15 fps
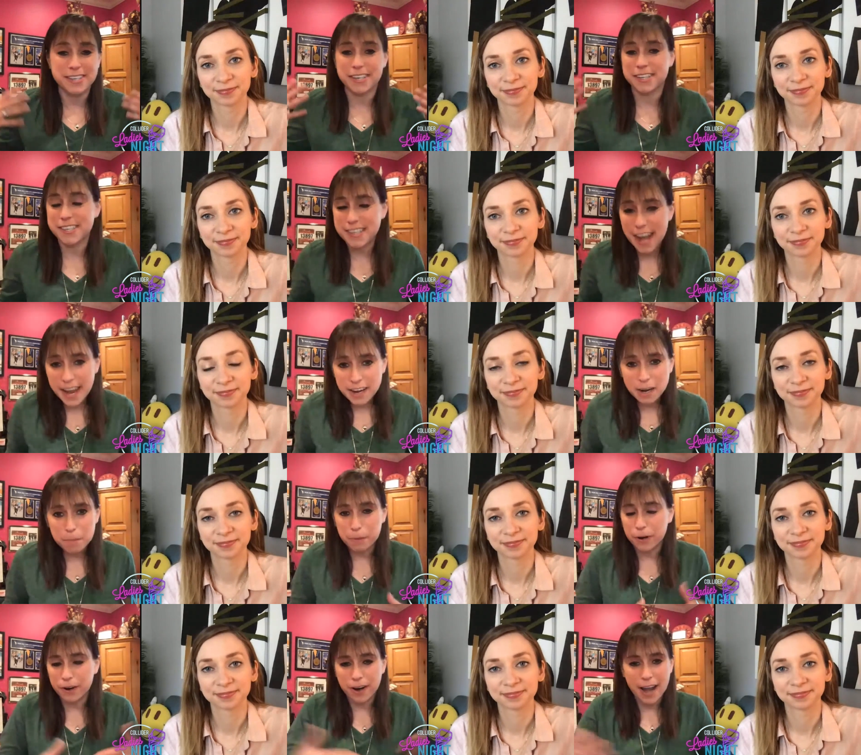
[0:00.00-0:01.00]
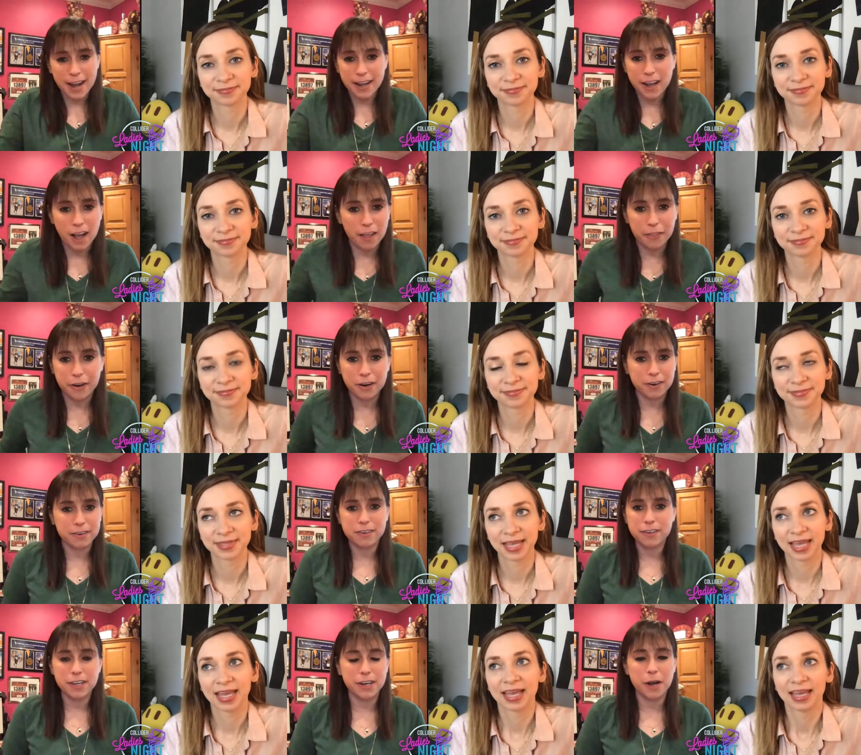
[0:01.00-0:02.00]
Speaker 1: it stand up or any other,
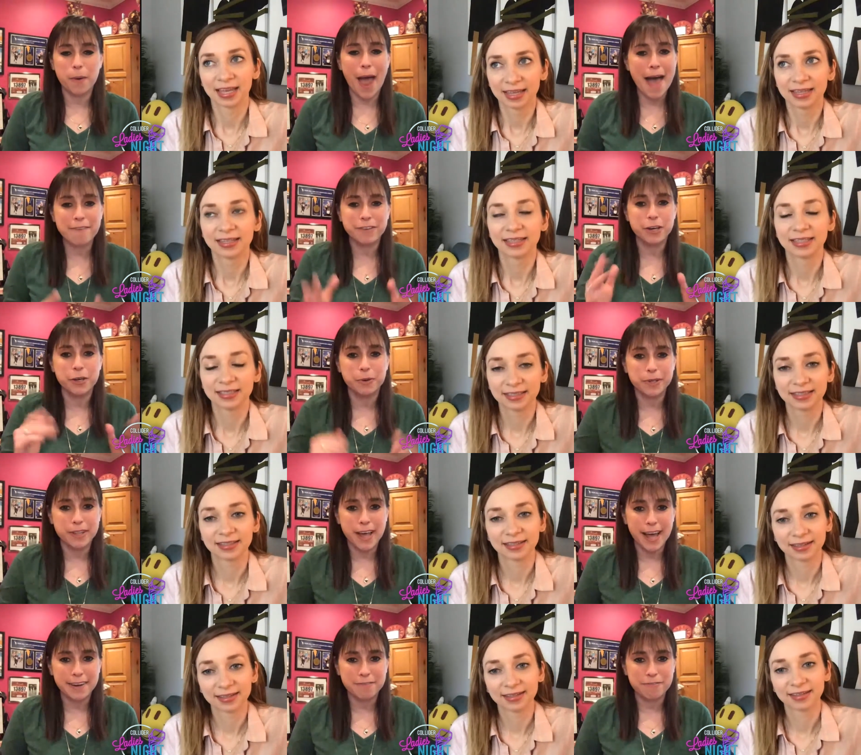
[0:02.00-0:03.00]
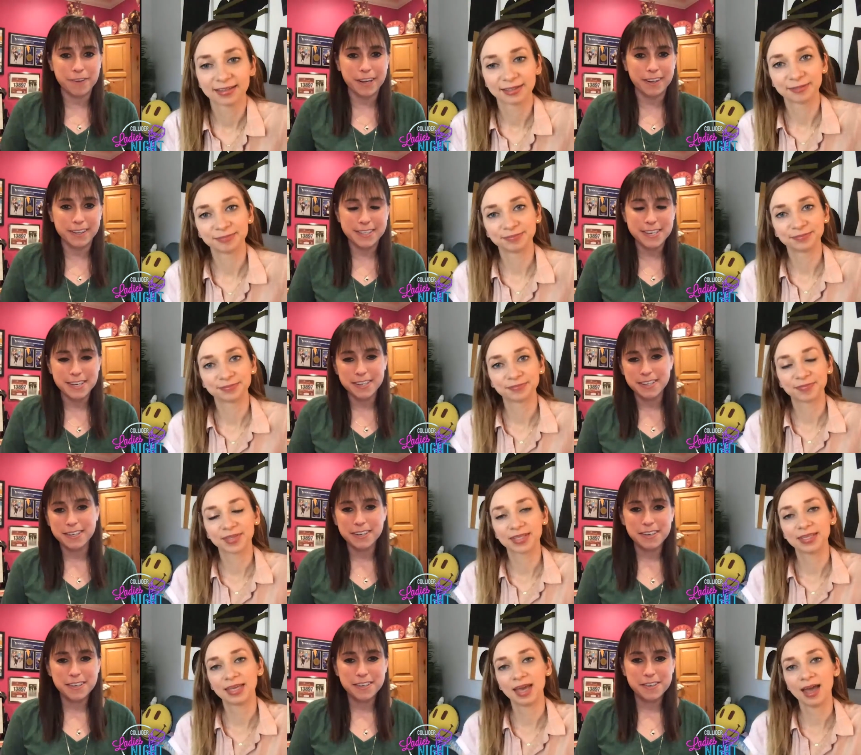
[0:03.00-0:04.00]
you know, avenue in that field?
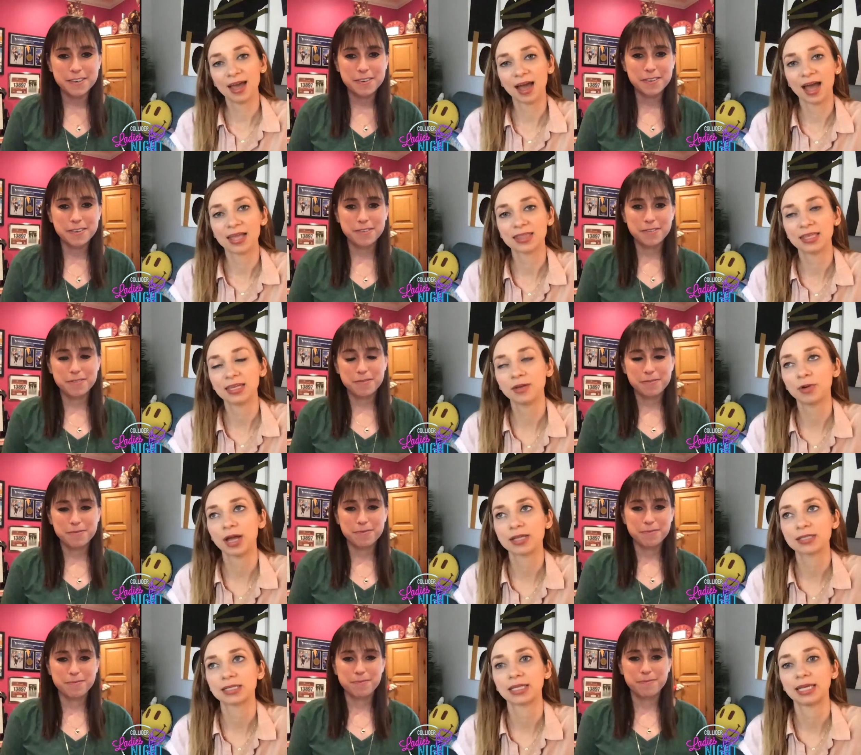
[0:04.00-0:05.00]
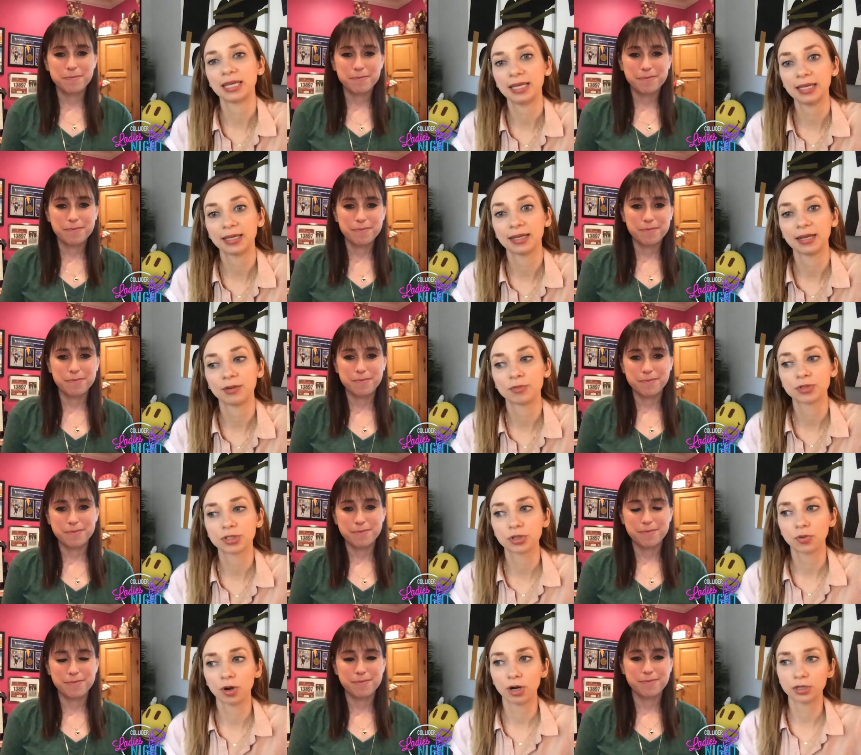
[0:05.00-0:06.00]
Speaker 2: Yeah, I think as a kid, it
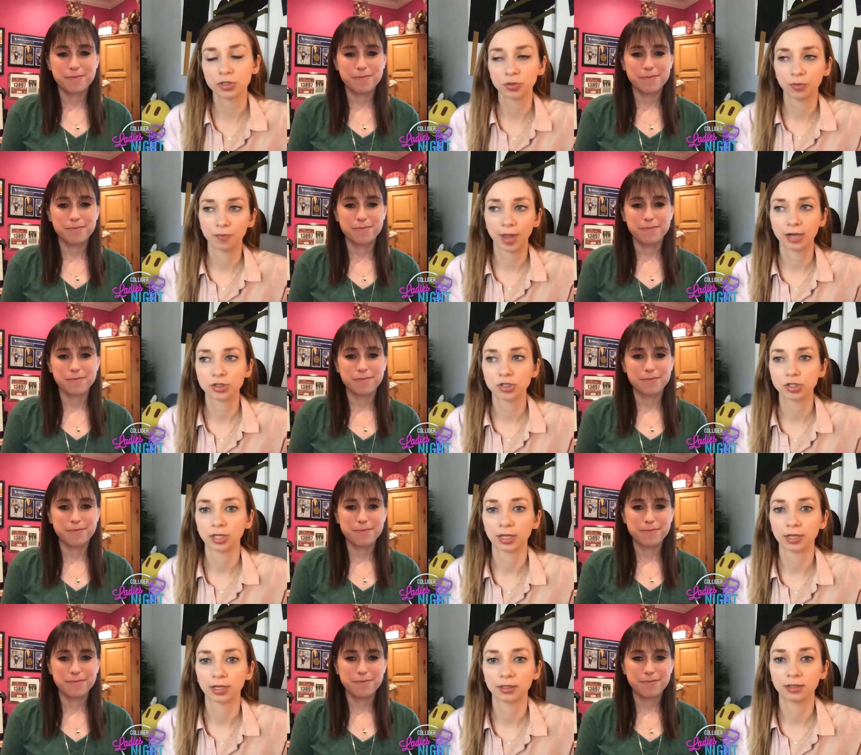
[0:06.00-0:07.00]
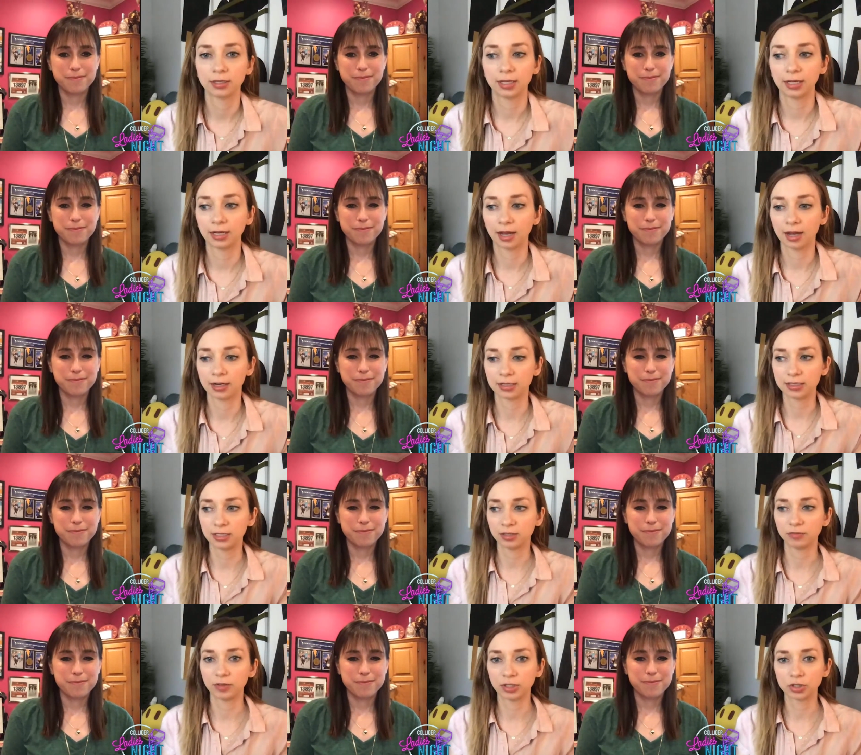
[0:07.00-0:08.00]
was so hard to imagine like getting on a
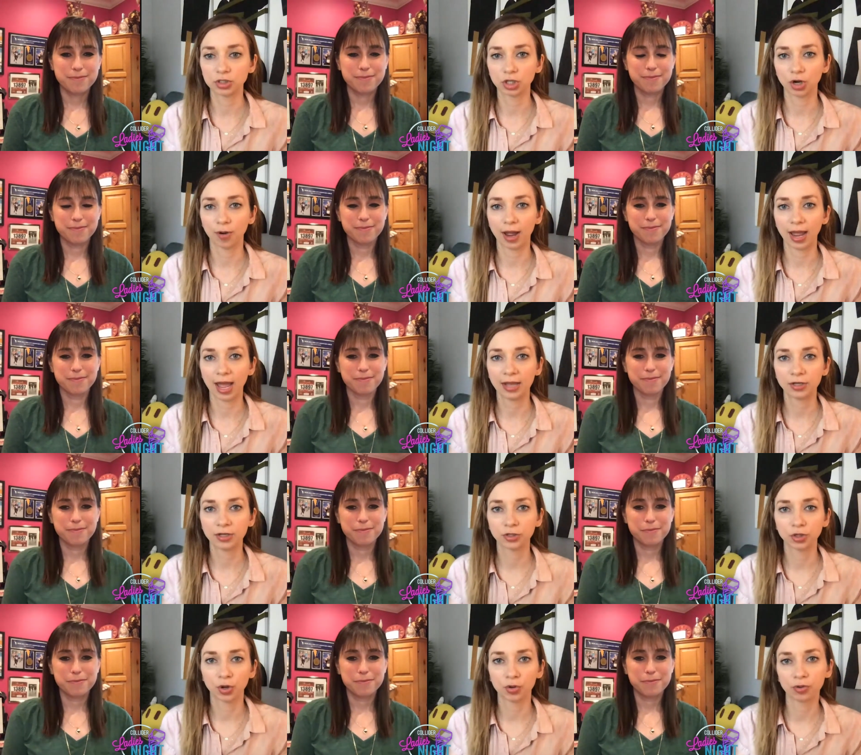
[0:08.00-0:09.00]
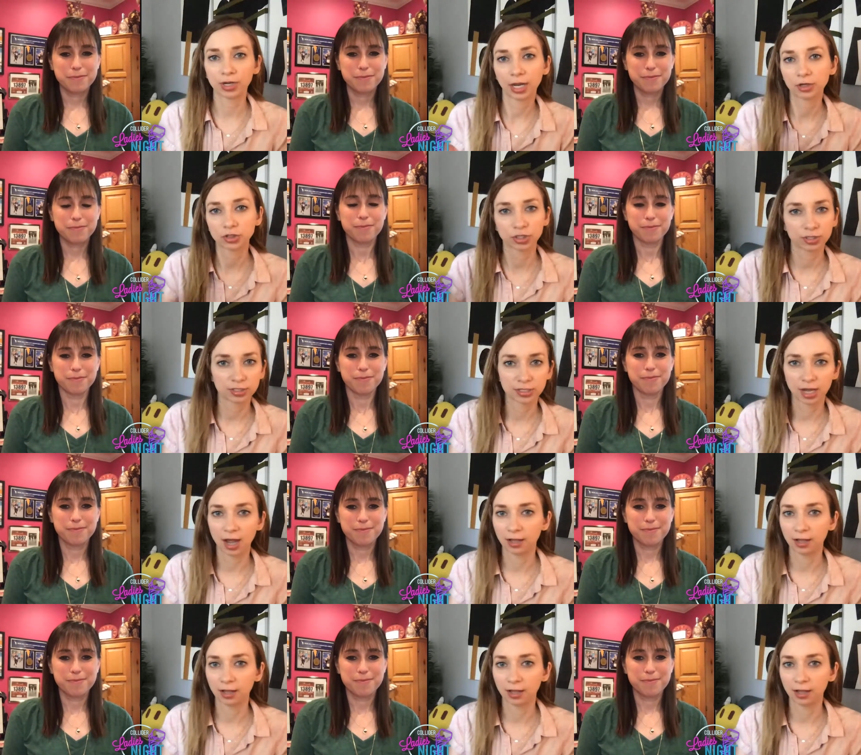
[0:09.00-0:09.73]
TV show. I had no connection to